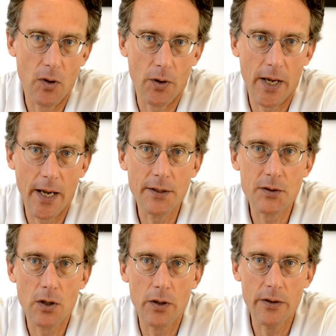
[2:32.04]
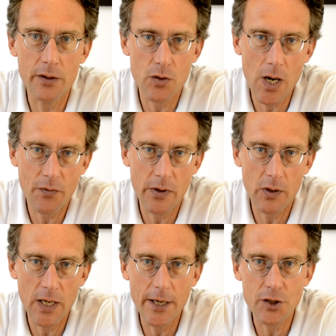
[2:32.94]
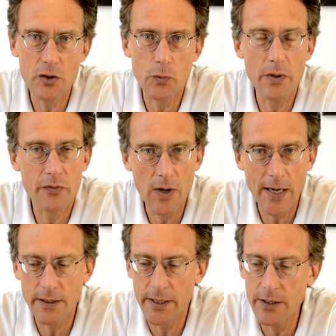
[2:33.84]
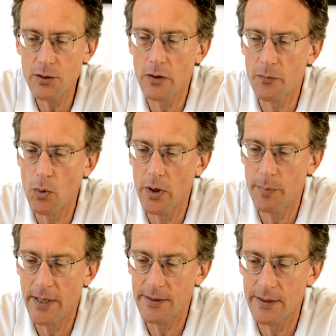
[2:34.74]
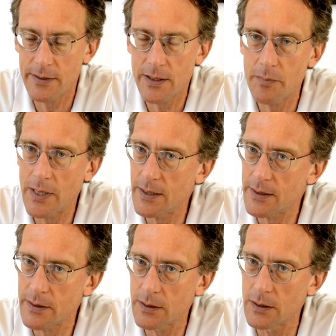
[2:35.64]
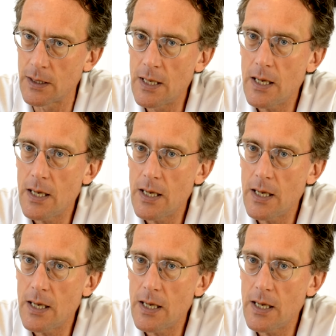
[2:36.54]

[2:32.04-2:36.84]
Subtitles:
Okay, so in the draft regulations, we find a hint of point-based system, but it's still